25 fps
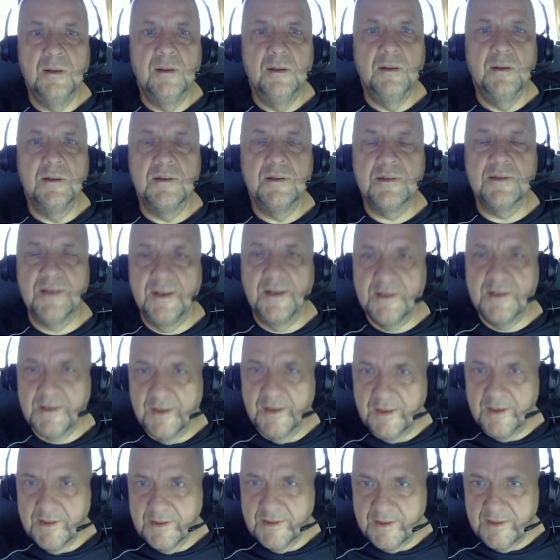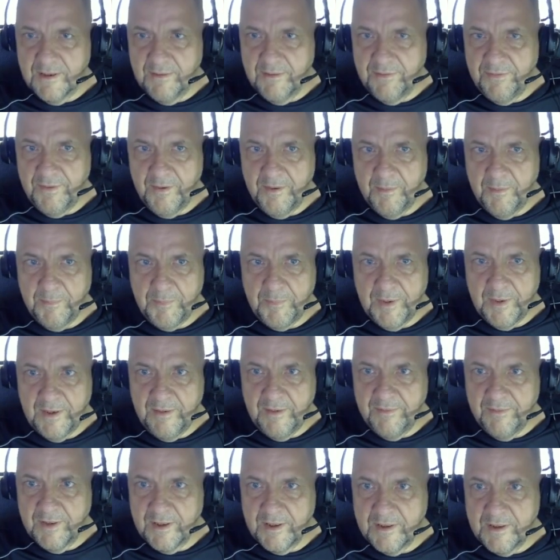10 seconds, I
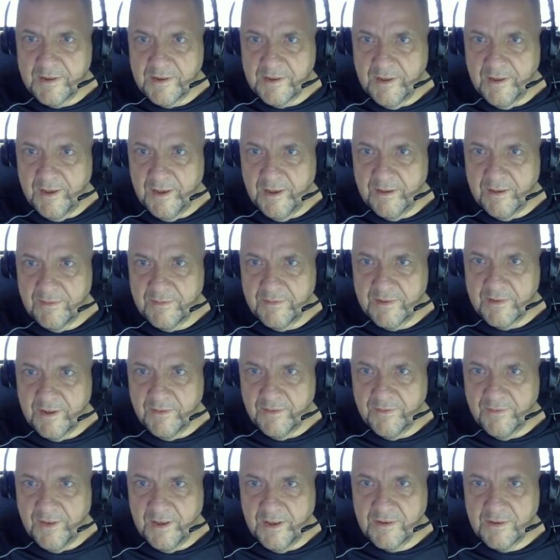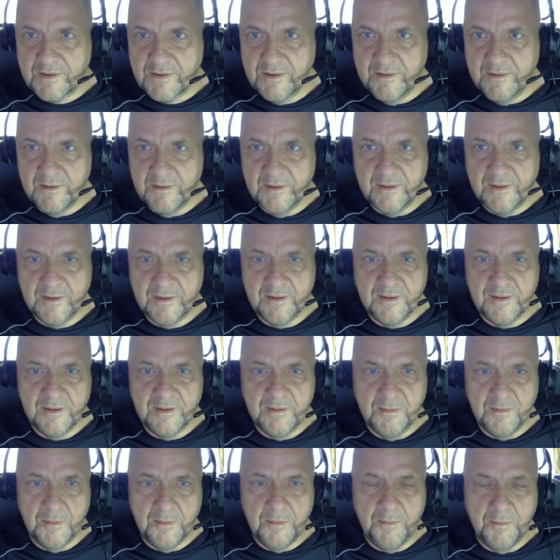believe it is, 10,000
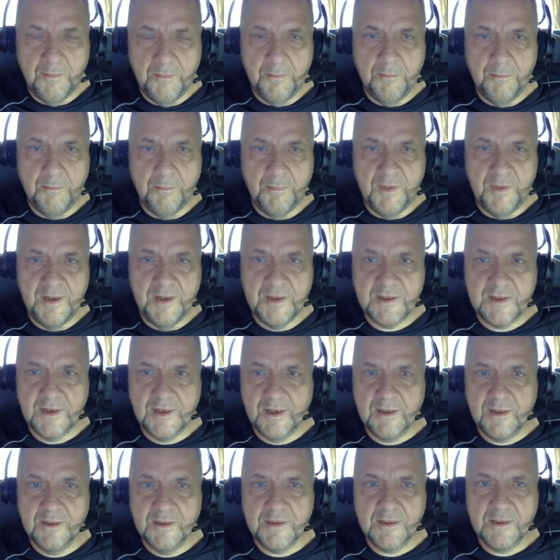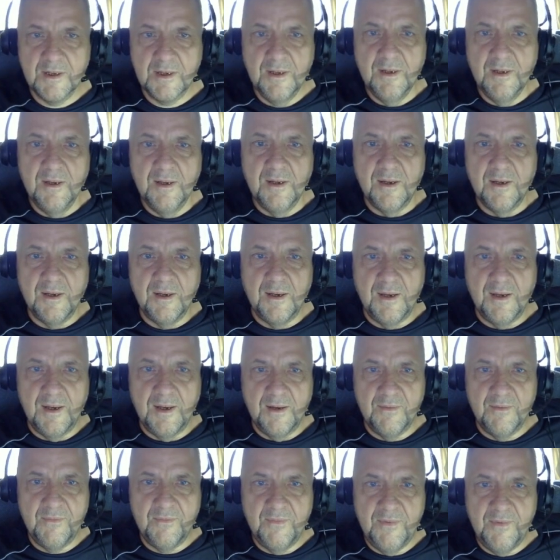milliseconds.
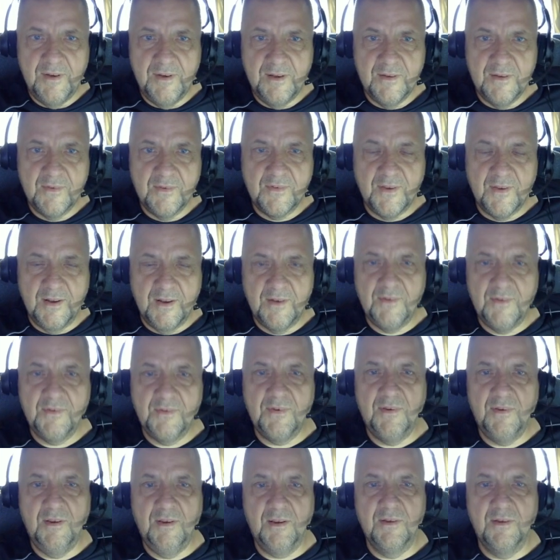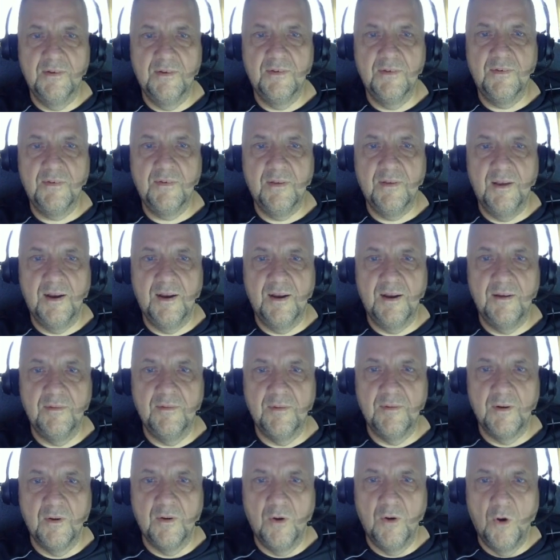Every 10 seconds, I
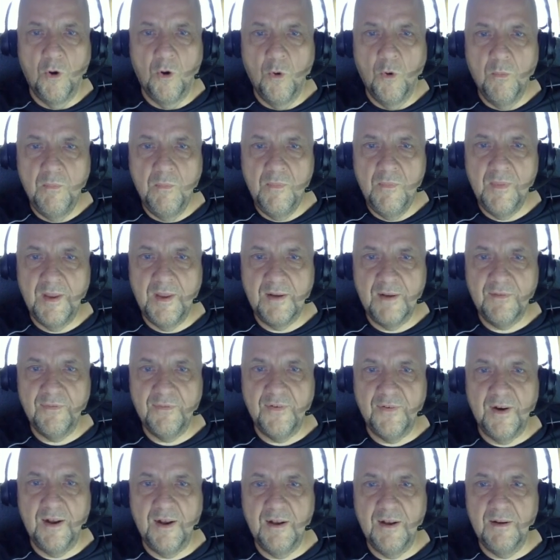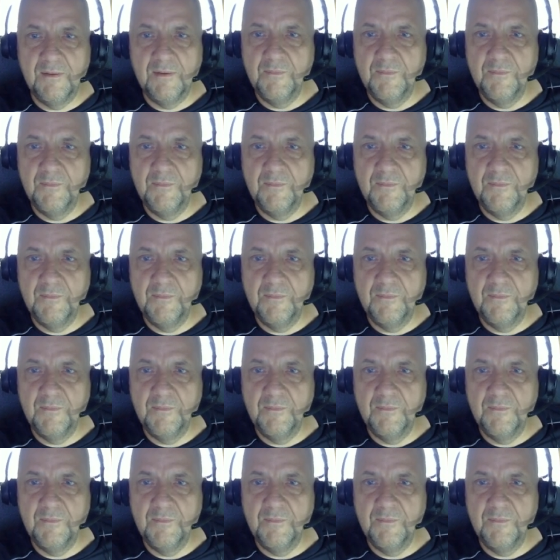will open that file.